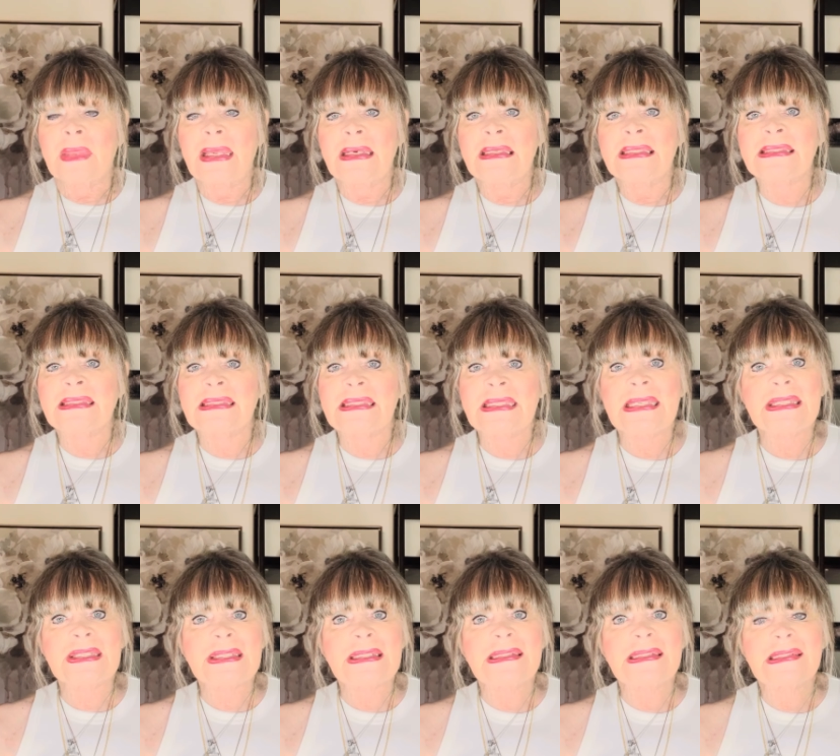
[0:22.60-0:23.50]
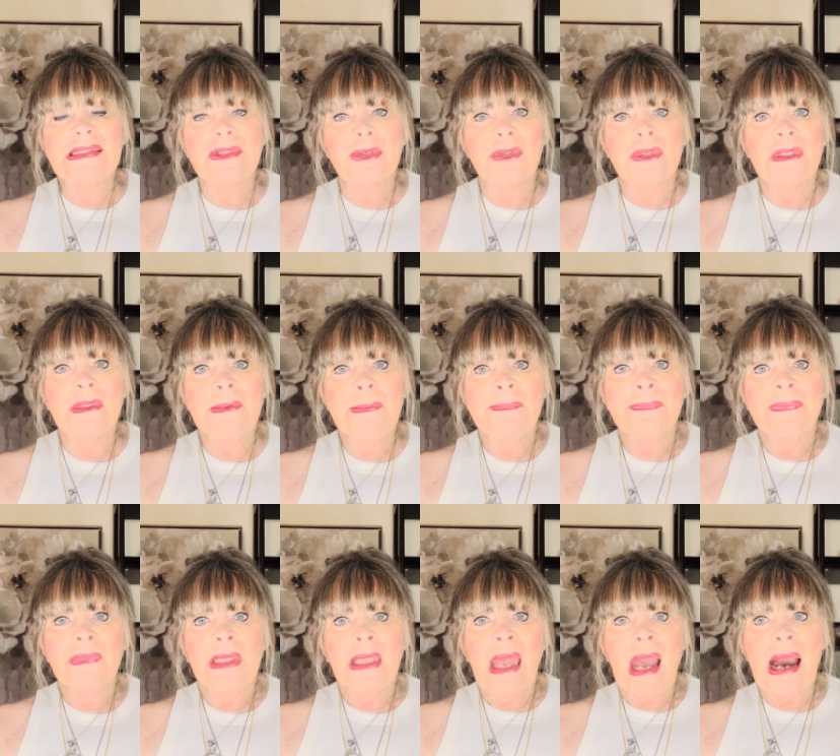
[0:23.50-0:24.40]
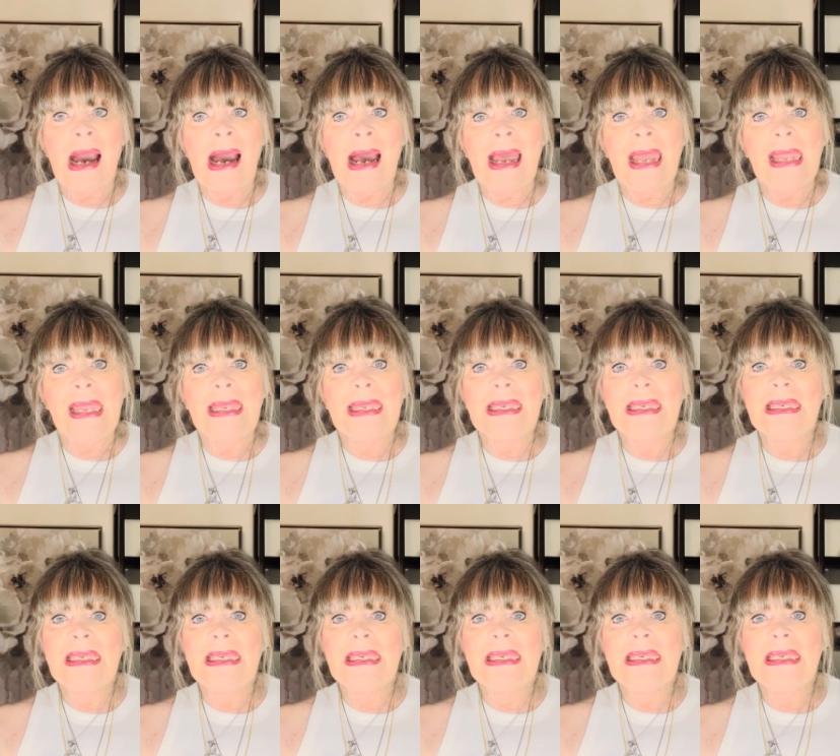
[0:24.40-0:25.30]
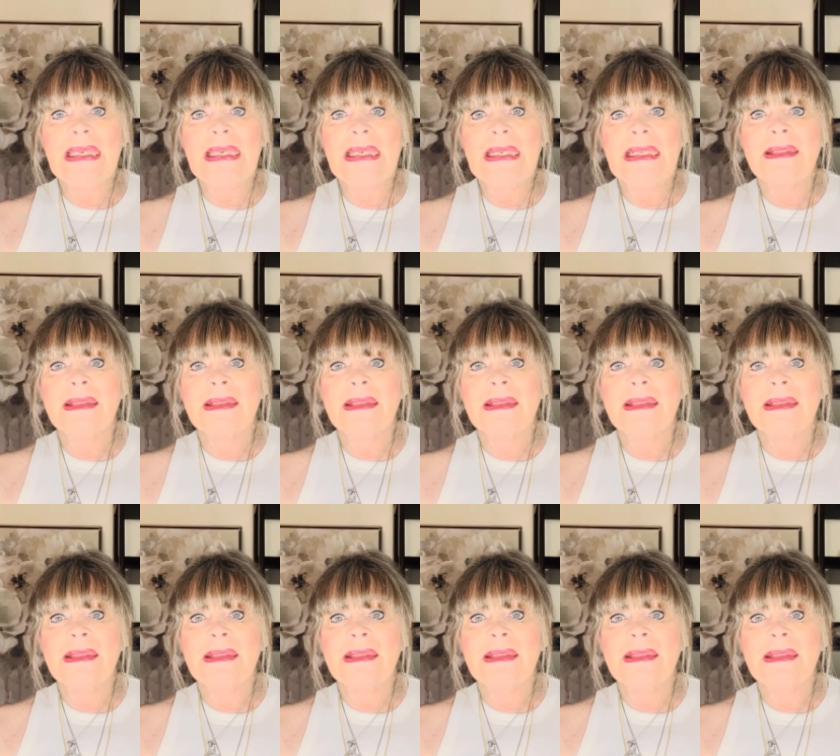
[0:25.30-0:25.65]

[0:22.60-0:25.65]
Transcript: esthetician school, I